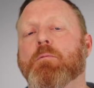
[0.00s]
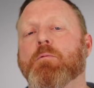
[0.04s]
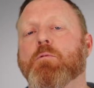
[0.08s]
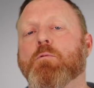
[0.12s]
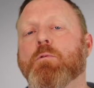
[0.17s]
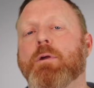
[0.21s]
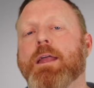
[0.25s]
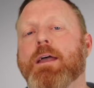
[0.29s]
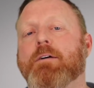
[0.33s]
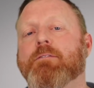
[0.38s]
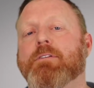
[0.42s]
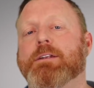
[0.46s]

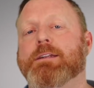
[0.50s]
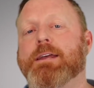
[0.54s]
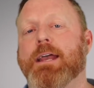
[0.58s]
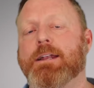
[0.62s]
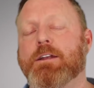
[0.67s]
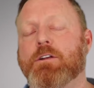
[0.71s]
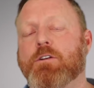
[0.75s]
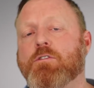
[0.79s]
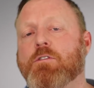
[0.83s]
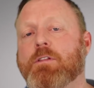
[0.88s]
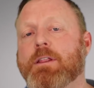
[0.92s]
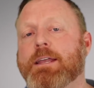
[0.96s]
We have a
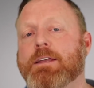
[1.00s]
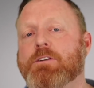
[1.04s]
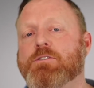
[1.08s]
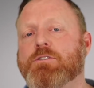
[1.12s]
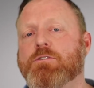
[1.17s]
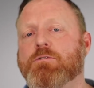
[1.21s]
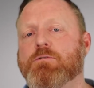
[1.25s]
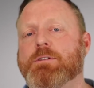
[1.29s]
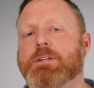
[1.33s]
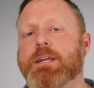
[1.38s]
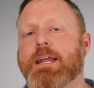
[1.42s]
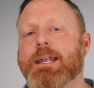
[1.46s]
technical
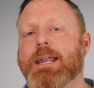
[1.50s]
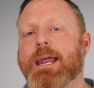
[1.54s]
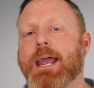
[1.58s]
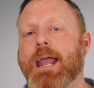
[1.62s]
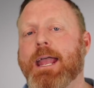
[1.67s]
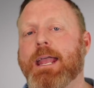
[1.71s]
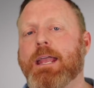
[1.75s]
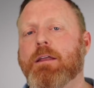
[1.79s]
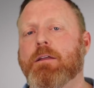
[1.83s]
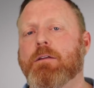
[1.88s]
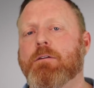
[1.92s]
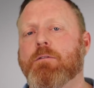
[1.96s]
issue
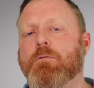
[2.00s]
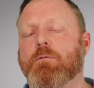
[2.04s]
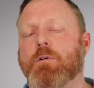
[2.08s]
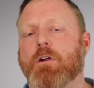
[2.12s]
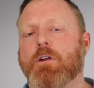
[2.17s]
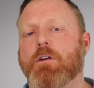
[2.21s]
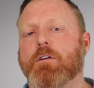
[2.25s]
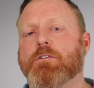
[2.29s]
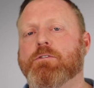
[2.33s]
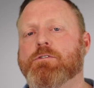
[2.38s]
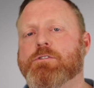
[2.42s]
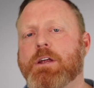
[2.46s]
today
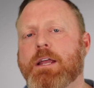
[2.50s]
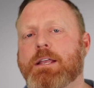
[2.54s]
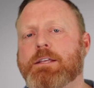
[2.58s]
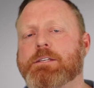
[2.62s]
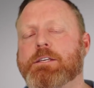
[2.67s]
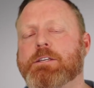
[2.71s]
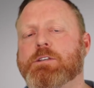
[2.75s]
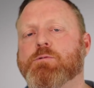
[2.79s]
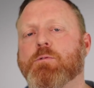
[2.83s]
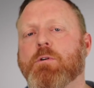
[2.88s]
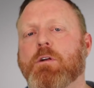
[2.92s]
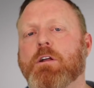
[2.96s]
where
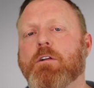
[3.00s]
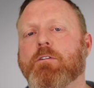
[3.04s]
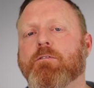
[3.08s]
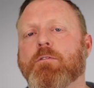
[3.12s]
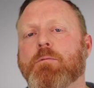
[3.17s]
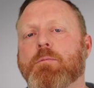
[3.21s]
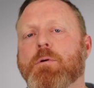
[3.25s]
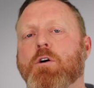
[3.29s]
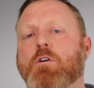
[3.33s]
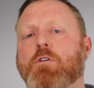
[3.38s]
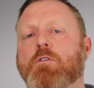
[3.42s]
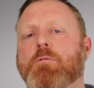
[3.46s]
Tracy's working
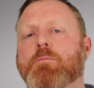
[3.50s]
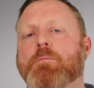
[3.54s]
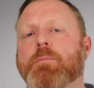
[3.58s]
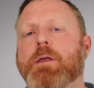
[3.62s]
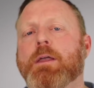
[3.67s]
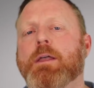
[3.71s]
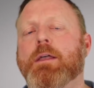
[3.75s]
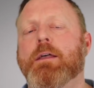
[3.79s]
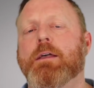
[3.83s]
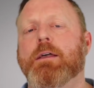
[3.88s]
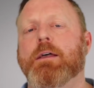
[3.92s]
from home.